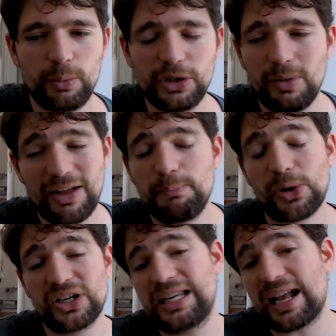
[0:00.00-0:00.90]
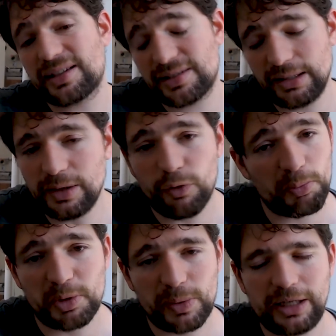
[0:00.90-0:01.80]
we don't have burn decks in the
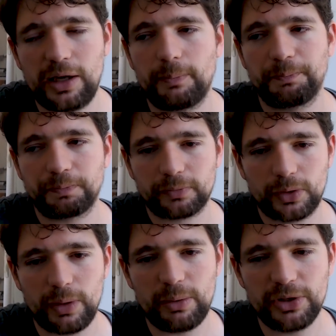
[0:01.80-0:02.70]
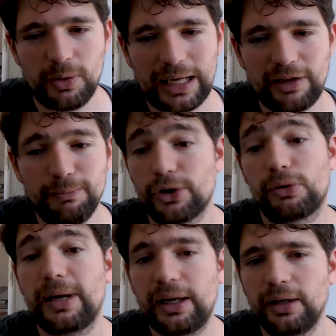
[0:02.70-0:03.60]
format right now, right? We don't have mono
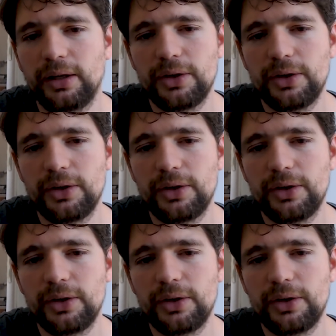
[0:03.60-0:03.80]
red.